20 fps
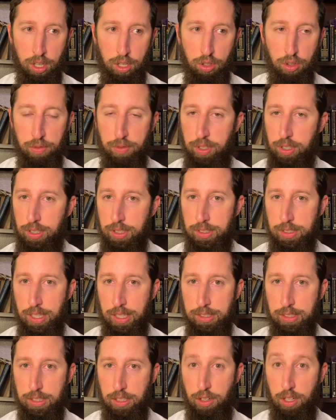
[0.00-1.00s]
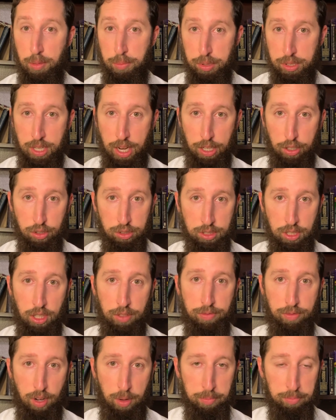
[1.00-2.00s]
you feel is necessary to protect
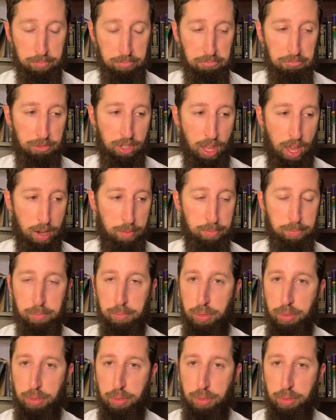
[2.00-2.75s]
yourself from that